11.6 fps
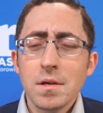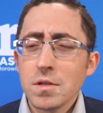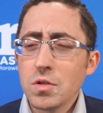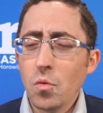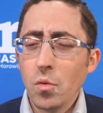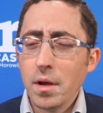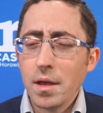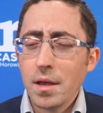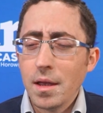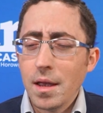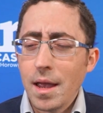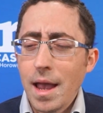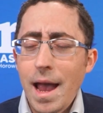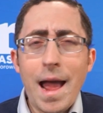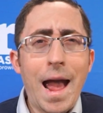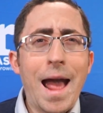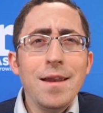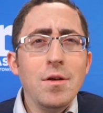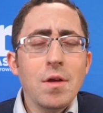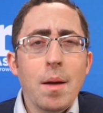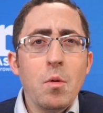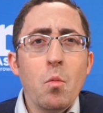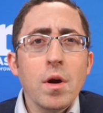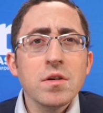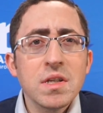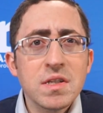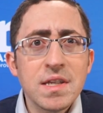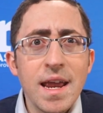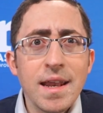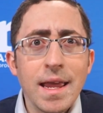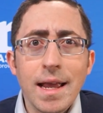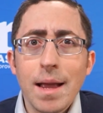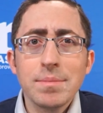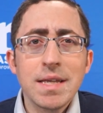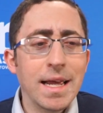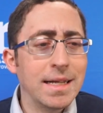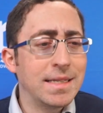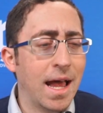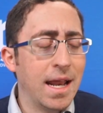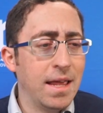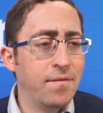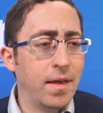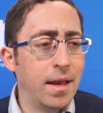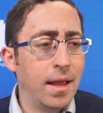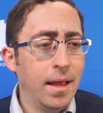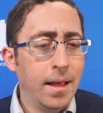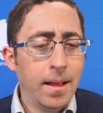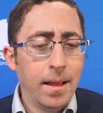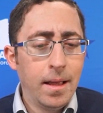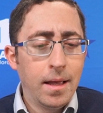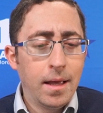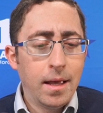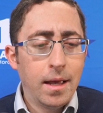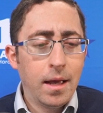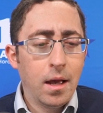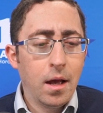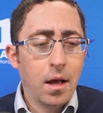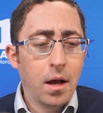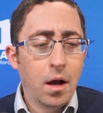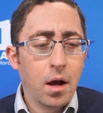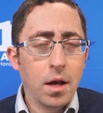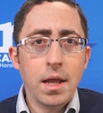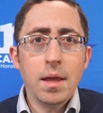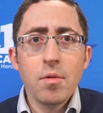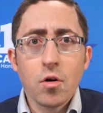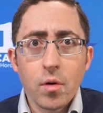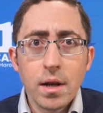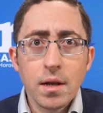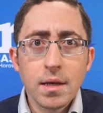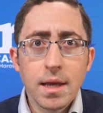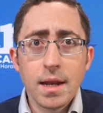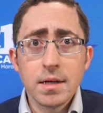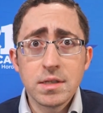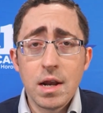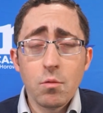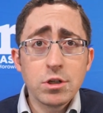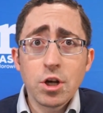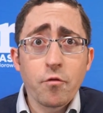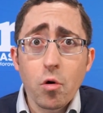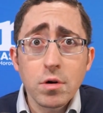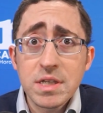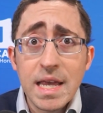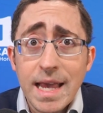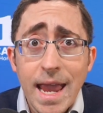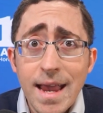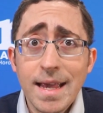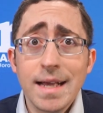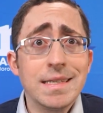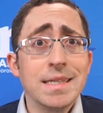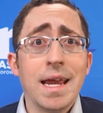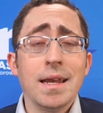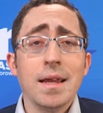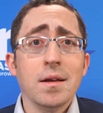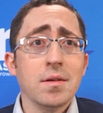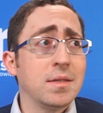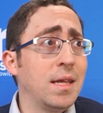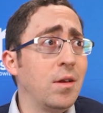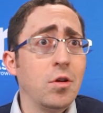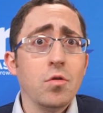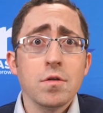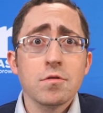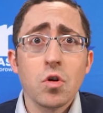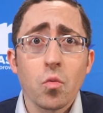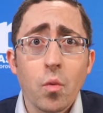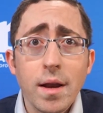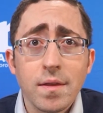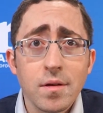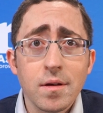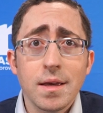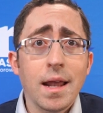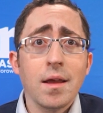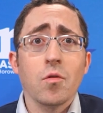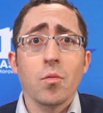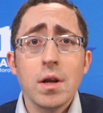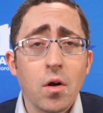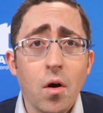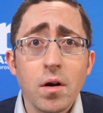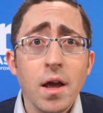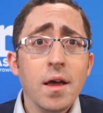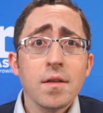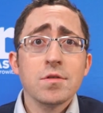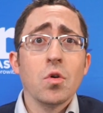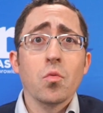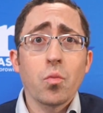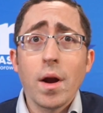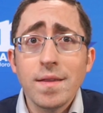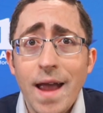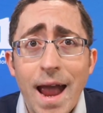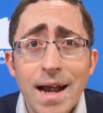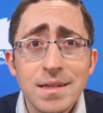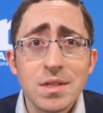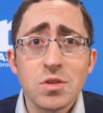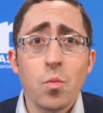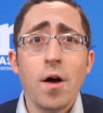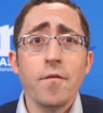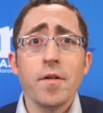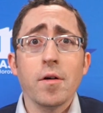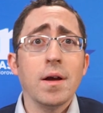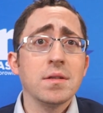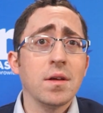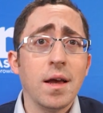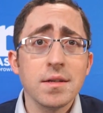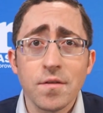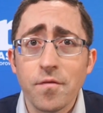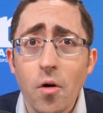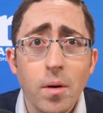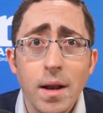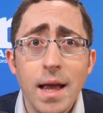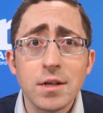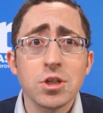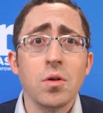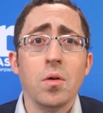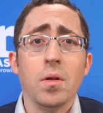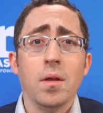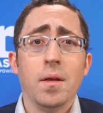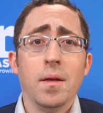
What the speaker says: So how do you, where's the standing? I'm saying it's not even an immigrant getting standing, which of course they can't get standing because there's no right to get a green card. There's no right to access welfare as a foreign national.